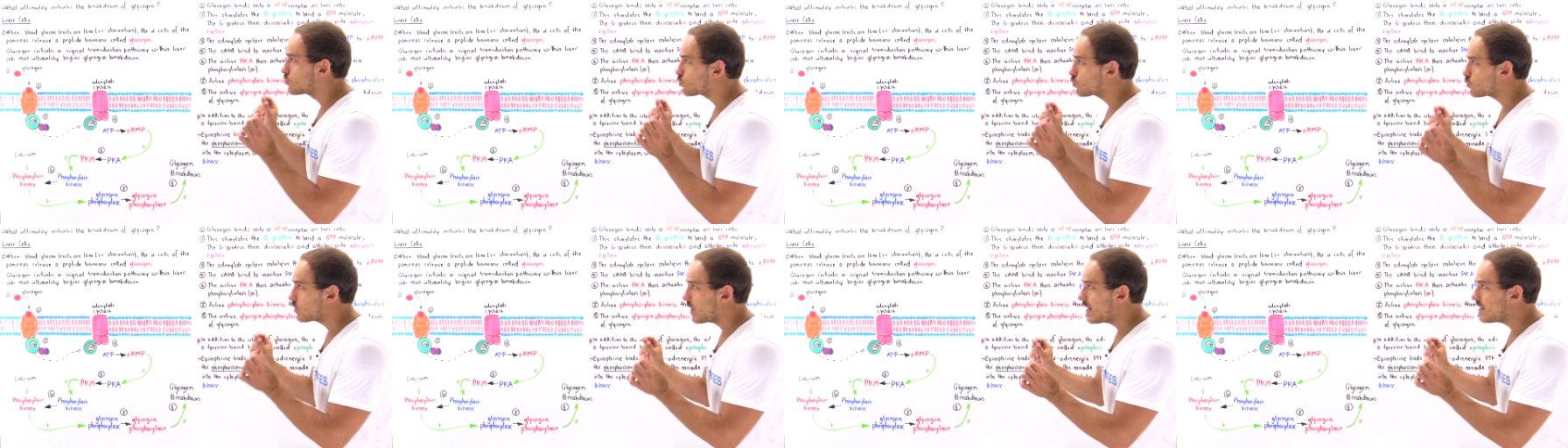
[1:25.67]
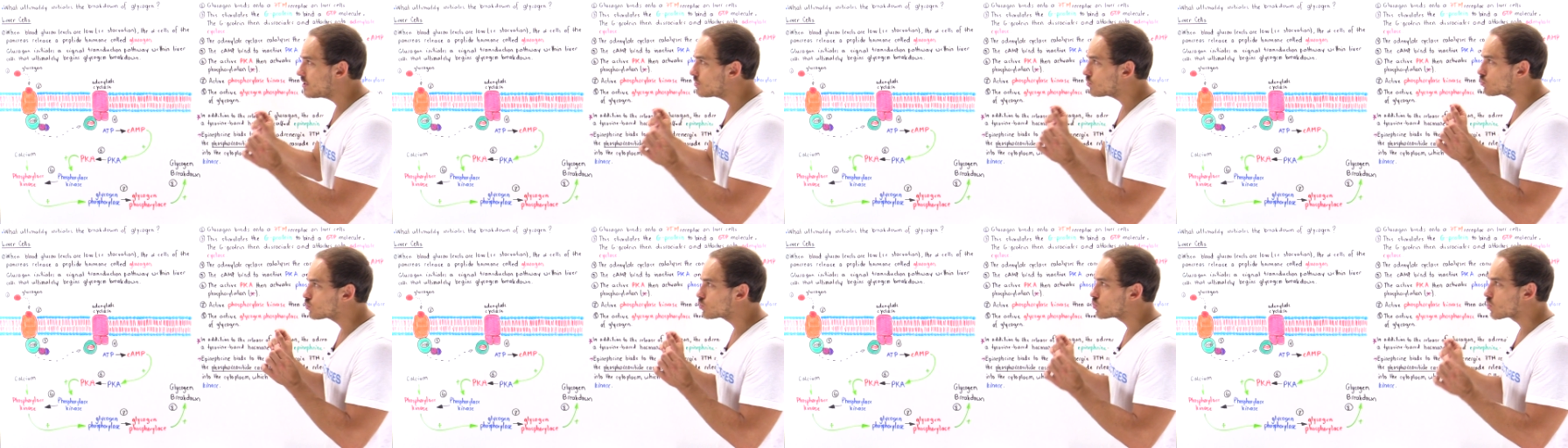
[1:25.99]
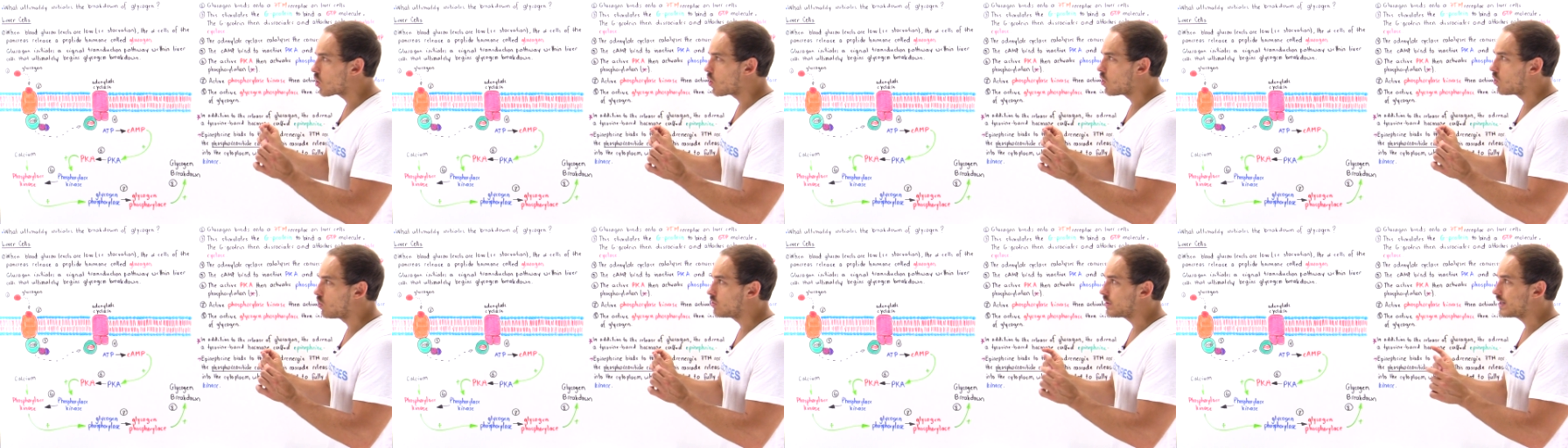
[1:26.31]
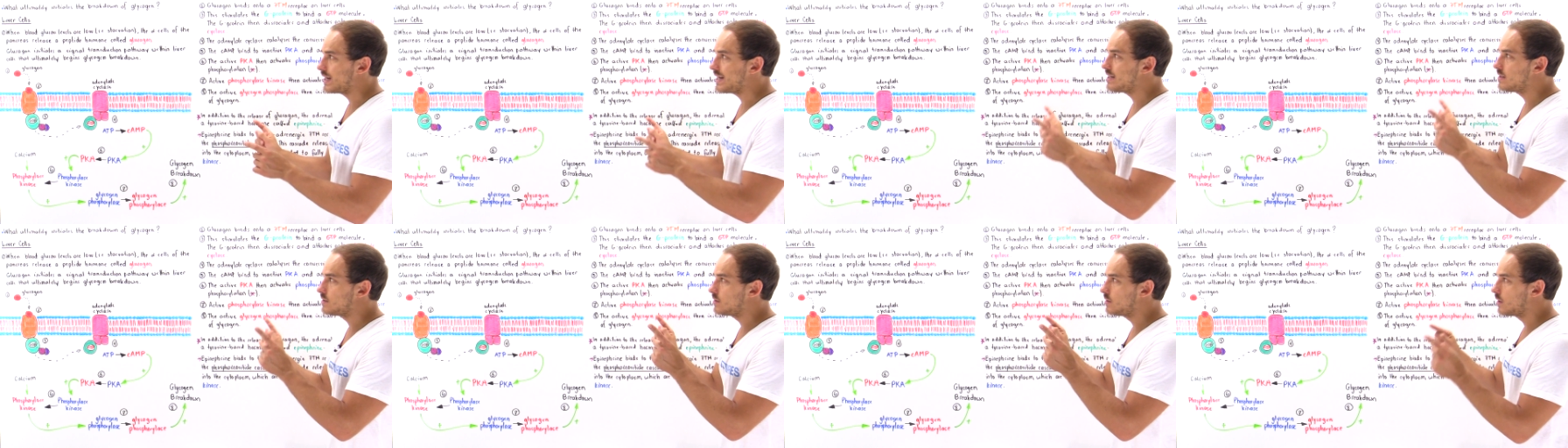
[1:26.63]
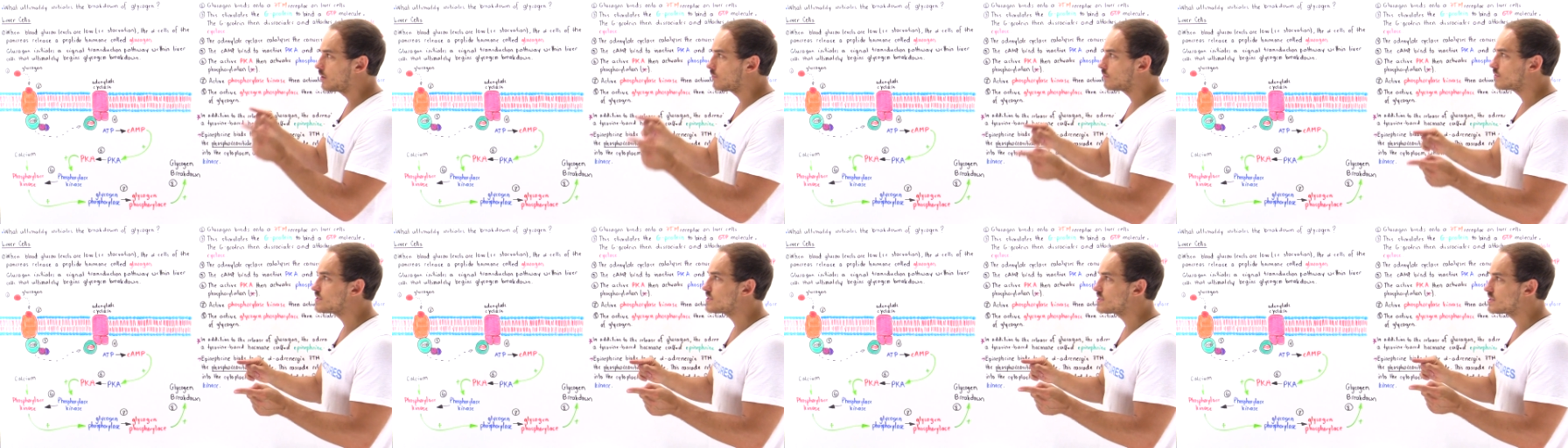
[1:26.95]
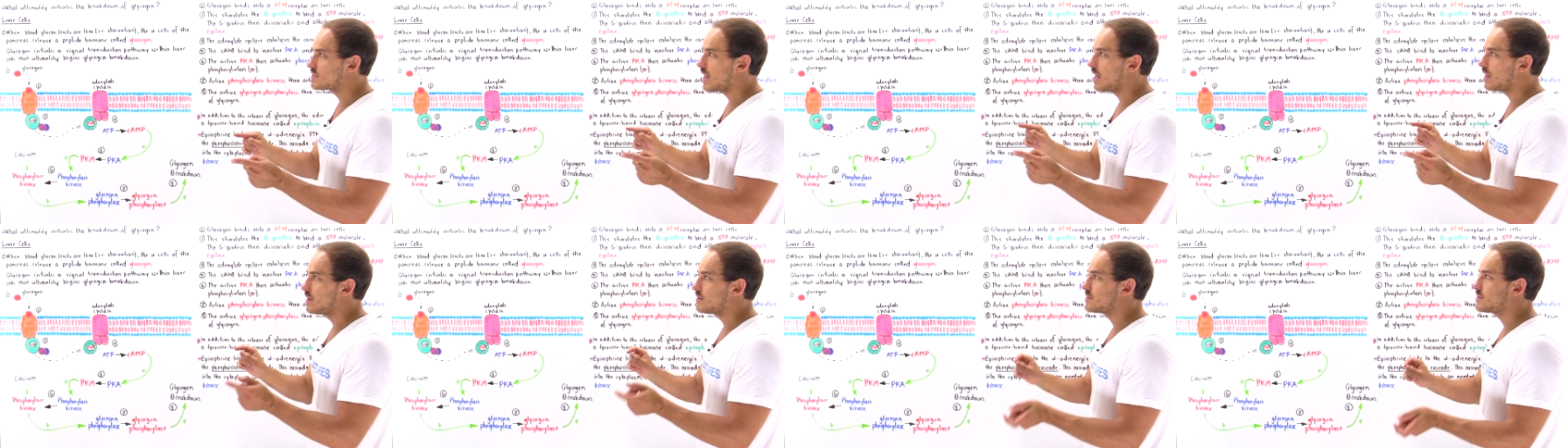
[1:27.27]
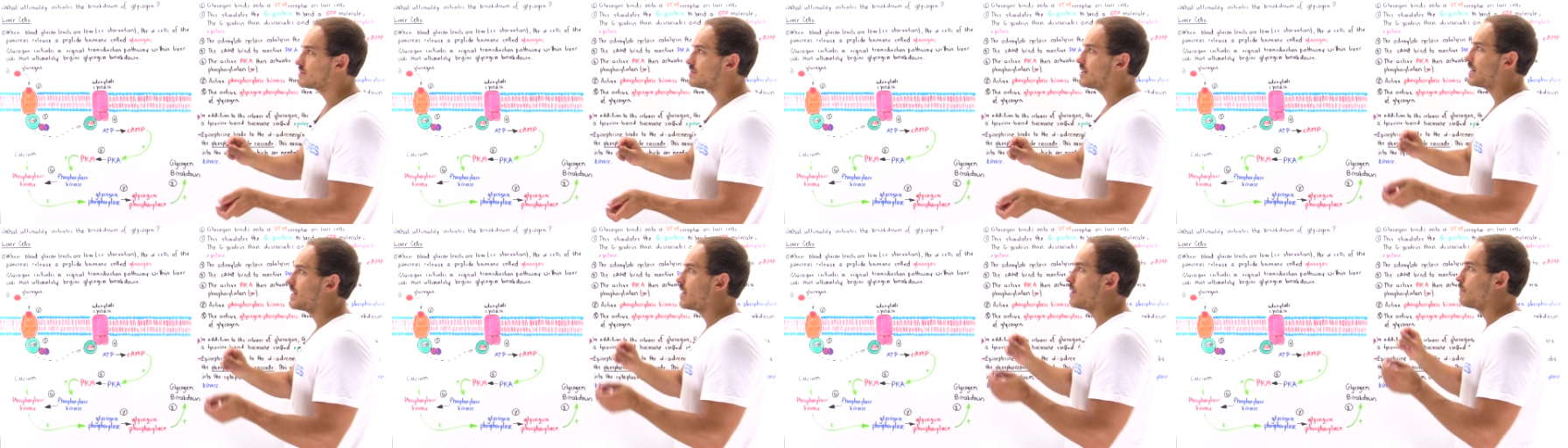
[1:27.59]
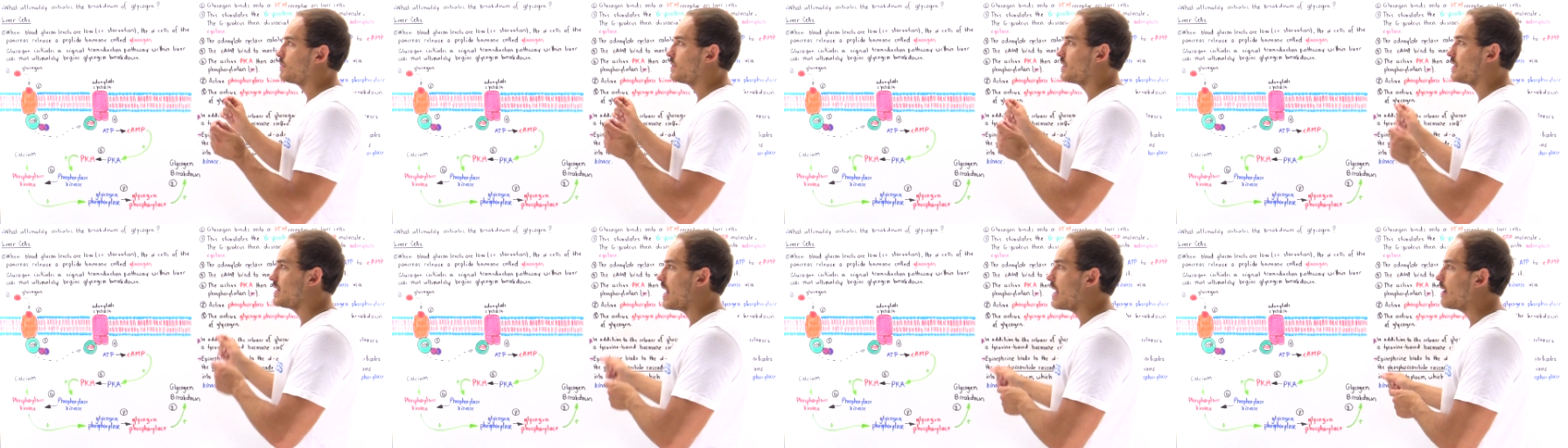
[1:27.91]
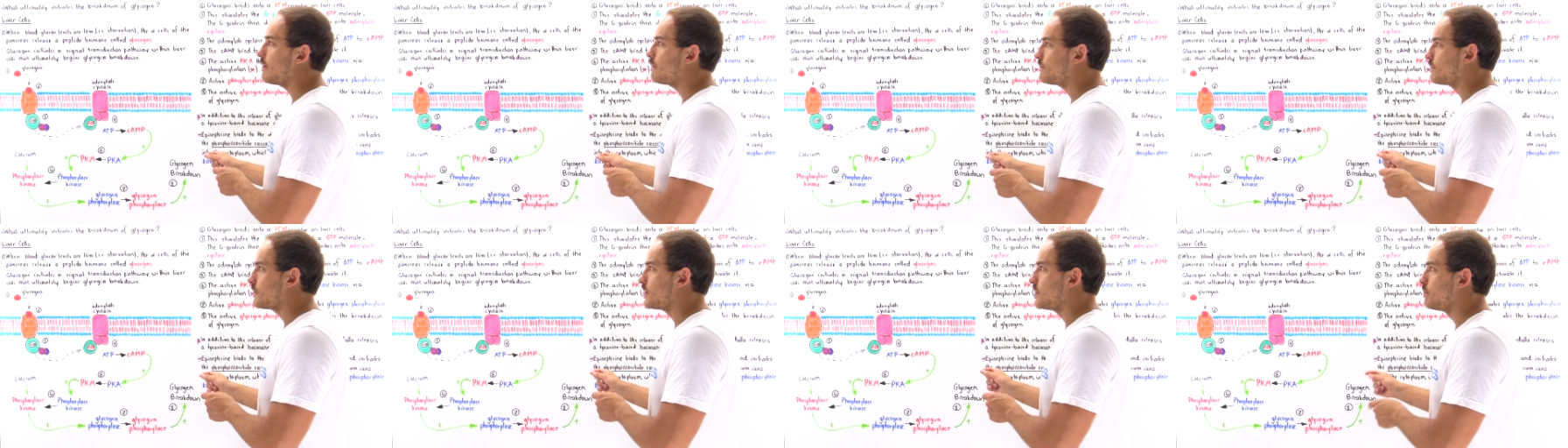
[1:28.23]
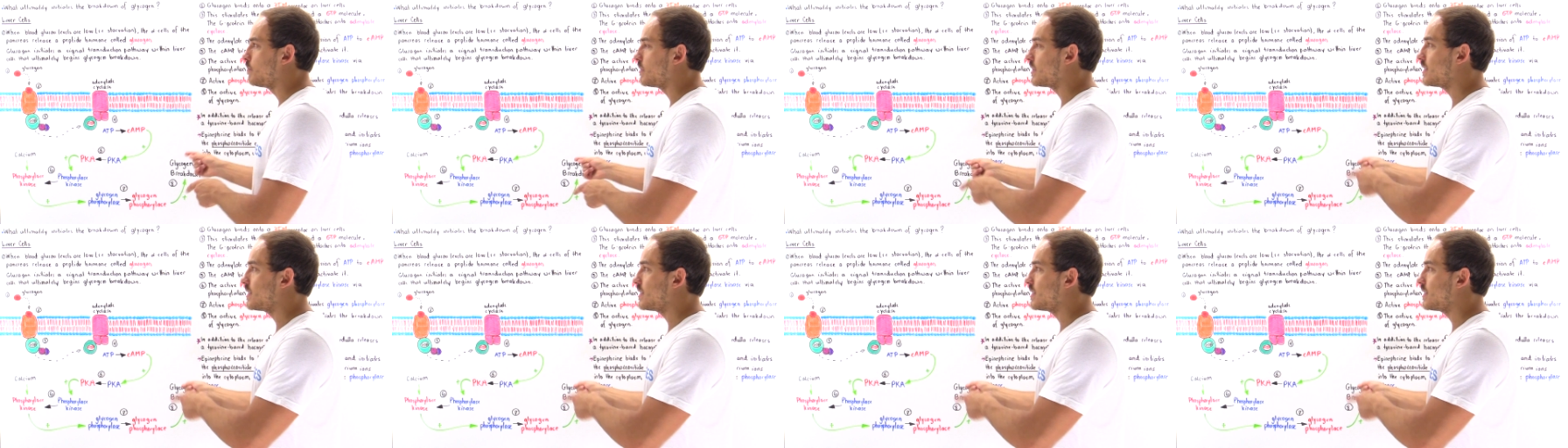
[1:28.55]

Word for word: greater role in liver cells than epinephrine,